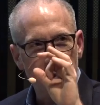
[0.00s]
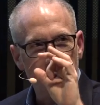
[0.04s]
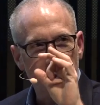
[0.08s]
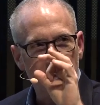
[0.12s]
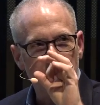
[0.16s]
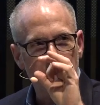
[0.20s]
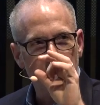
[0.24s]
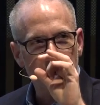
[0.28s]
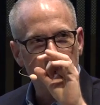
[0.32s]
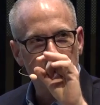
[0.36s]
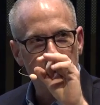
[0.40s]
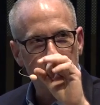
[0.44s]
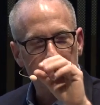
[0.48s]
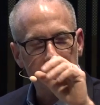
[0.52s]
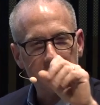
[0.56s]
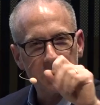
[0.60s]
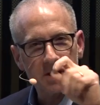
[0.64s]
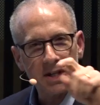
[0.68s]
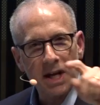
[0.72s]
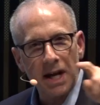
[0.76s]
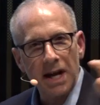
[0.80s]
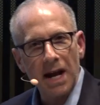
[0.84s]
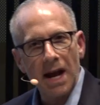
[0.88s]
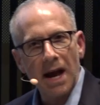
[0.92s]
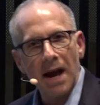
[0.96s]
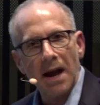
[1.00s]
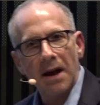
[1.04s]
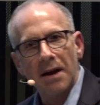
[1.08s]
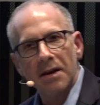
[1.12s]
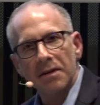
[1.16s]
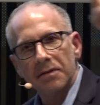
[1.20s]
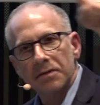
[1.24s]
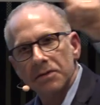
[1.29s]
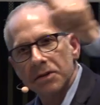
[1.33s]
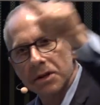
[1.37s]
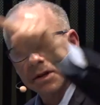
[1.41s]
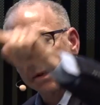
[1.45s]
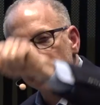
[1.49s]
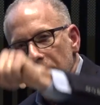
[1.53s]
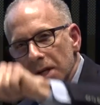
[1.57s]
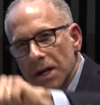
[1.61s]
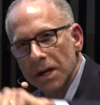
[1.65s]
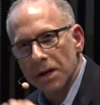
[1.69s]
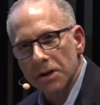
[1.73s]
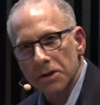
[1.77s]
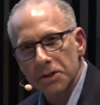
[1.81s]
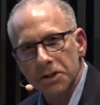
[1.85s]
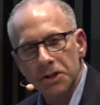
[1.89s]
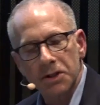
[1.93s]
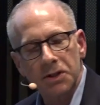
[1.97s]
in the middle and say everything
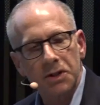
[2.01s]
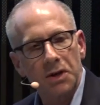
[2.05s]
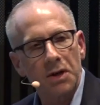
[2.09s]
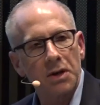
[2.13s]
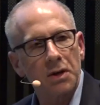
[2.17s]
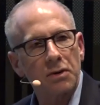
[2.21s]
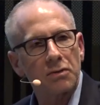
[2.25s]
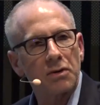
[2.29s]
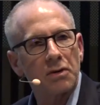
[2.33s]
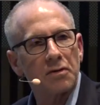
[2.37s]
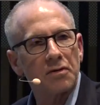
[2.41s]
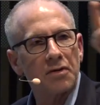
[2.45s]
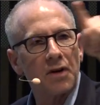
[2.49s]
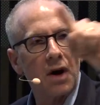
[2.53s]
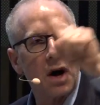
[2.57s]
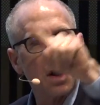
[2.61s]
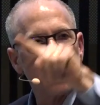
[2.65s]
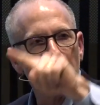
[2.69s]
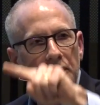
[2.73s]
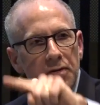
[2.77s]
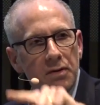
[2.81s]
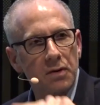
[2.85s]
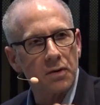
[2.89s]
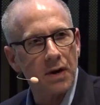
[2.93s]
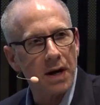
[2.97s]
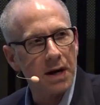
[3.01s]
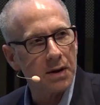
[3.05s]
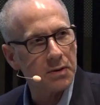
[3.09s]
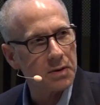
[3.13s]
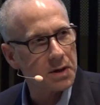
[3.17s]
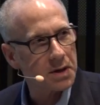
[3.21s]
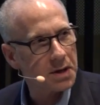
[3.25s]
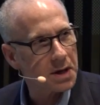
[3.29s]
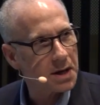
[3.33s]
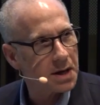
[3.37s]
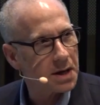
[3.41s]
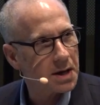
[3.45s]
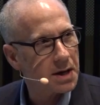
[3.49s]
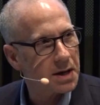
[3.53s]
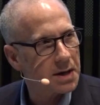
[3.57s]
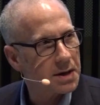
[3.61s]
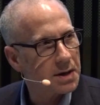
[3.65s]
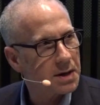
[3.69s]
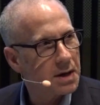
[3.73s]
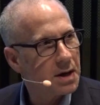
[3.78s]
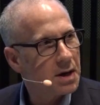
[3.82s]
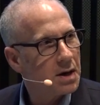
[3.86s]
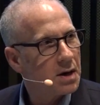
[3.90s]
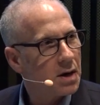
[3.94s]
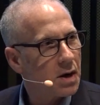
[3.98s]
else is going to revolve around the
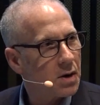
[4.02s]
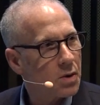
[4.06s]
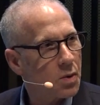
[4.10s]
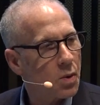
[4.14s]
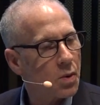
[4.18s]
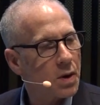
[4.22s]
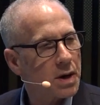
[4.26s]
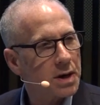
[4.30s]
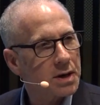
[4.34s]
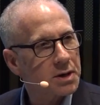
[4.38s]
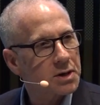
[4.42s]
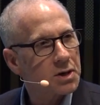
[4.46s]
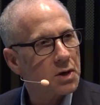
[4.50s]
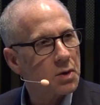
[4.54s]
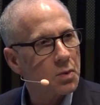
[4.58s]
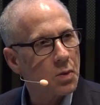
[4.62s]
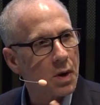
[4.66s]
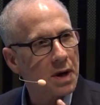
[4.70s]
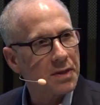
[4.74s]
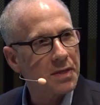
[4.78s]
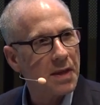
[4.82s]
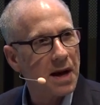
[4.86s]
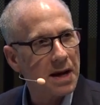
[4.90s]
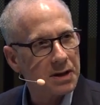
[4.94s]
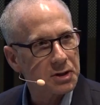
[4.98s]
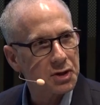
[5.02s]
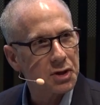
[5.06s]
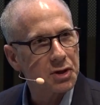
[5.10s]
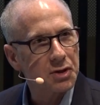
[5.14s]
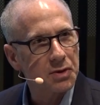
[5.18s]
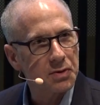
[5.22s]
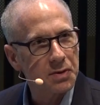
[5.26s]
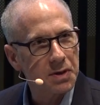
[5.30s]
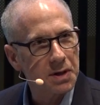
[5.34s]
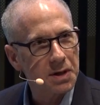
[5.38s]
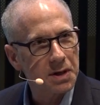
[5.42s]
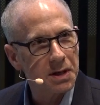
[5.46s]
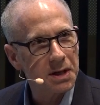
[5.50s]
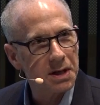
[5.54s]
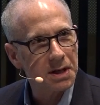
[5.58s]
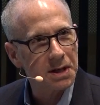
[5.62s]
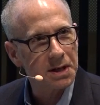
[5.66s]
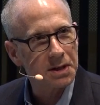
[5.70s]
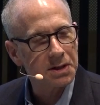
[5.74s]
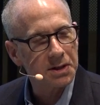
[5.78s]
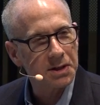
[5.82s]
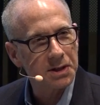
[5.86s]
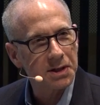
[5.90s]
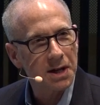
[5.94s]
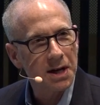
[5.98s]
kid according to what that student
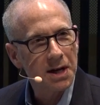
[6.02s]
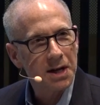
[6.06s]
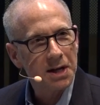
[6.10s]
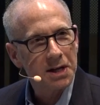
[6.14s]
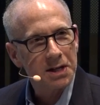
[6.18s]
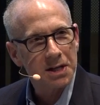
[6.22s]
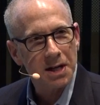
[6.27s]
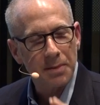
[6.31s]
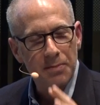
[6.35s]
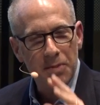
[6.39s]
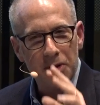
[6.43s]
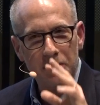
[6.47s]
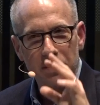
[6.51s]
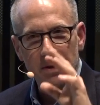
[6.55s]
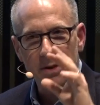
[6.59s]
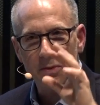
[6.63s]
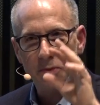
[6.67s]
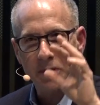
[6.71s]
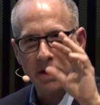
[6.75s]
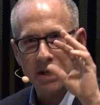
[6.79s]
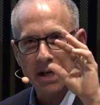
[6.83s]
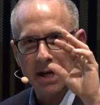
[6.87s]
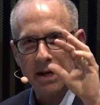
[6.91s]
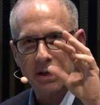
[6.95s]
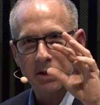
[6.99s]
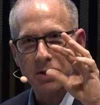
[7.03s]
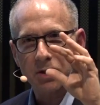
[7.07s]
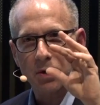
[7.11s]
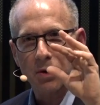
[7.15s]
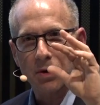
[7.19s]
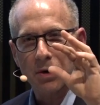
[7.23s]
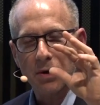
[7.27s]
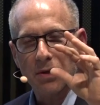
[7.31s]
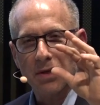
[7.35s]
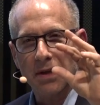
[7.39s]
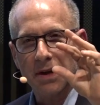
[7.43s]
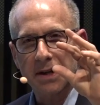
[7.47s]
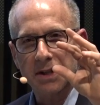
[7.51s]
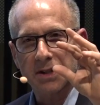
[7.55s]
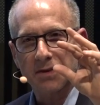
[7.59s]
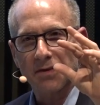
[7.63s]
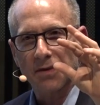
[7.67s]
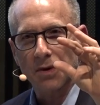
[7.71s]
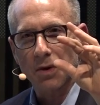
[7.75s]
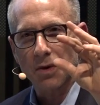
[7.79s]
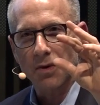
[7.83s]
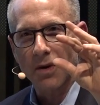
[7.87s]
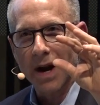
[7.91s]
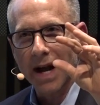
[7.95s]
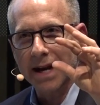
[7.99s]
needs. Typically, we take certain things
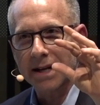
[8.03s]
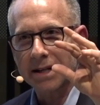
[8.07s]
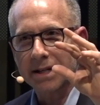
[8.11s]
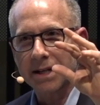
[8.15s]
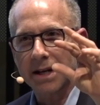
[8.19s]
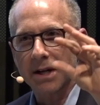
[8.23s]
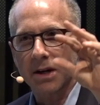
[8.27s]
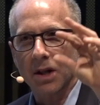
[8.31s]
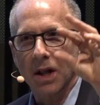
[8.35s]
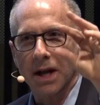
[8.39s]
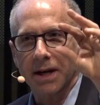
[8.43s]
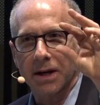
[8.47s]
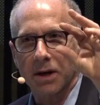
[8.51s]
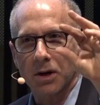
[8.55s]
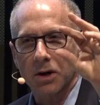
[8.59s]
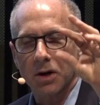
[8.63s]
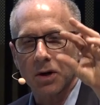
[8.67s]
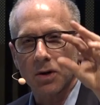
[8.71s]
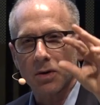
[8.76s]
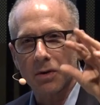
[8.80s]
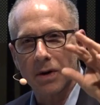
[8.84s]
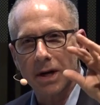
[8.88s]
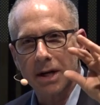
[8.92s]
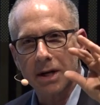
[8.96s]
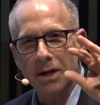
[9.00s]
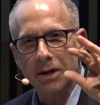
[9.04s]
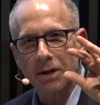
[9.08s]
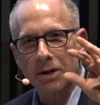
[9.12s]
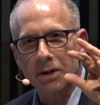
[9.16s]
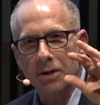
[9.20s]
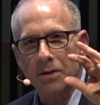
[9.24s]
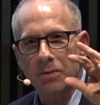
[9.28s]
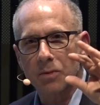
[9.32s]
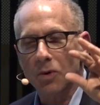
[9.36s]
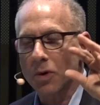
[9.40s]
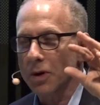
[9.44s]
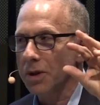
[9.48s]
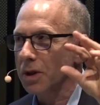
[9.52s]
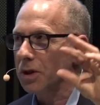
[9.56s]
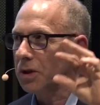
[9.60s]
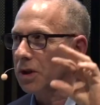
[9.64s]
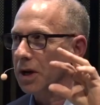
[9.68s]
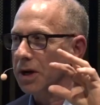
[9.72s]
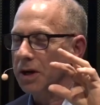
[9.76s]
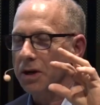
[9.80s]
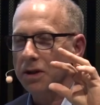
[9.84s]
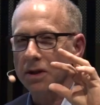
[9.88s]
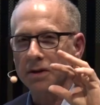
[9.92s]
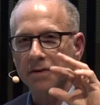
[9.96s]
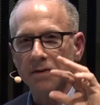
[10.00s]
for granted, like a curriculum or the
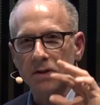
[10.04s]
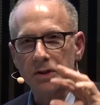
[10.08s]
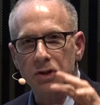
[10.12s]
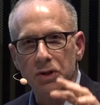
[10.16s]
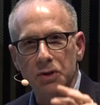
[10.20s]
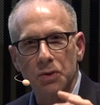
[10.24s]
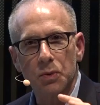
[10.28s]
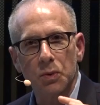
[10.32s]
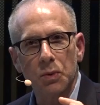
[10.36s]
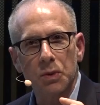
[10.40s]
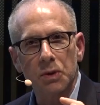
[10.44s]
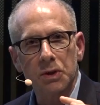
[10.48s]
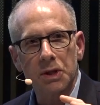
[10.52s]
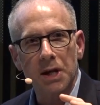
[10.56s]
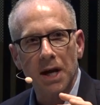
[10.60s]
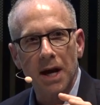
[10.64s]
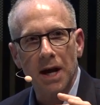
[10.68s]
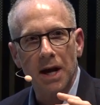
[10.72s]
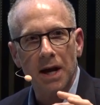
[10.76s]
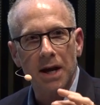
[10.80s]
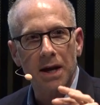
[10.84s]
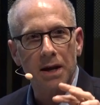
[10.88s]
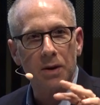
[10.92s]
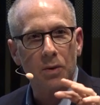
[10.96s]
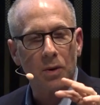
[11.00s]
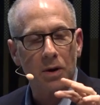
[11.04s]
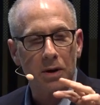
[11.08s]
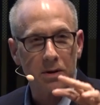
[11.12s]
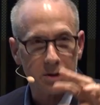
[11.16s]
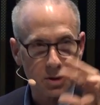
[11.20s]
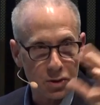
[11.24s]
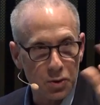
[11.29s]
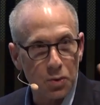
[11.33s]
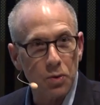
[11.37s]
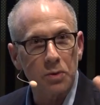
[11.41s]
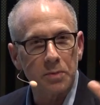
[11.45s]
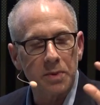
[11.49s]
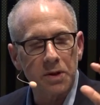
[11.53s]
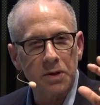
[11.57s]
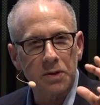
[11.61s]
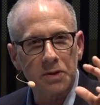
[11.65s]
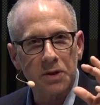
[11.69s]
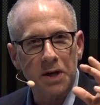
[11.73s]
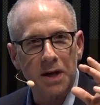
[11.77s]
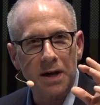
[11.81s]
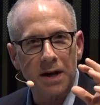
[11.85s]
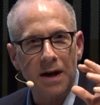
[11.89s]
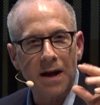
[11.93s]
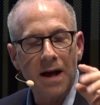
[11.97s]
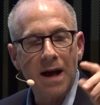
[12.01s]
length of a school day or a school
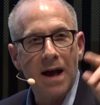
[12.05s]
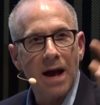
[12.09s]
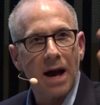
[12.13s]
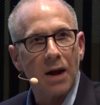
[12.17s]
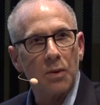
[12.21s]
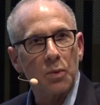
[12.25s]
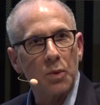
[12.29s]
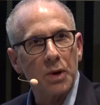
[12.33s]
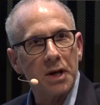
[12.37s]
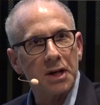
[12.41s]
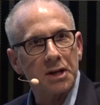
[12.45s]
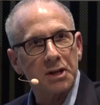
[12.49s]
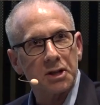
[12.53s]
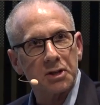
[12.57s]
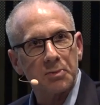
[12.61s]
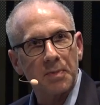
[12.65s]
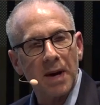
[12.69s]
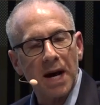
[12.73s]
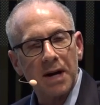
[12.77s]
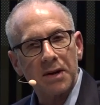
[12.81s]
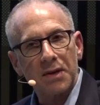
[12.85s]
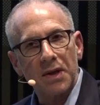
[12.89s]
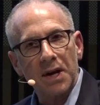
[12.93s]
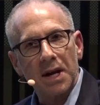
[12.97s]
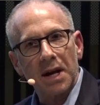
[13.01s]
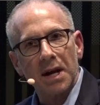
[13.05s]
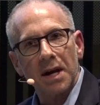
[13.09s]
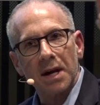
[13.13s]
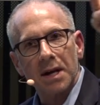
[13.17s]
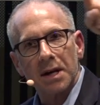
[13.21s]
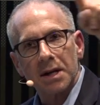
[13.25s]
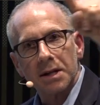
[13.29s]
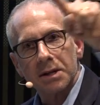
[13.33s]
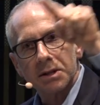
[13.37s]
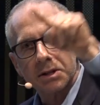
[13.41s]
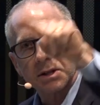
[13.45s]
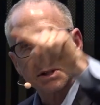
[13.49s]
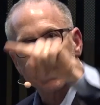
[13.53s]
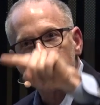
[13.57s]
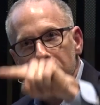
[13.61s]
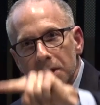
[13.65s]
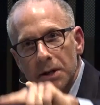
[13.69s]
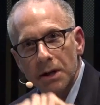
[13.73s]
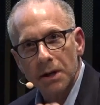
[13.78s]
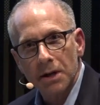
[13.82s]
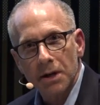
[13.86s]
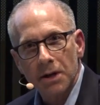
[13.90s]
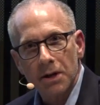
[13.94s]
building, and we expect the kids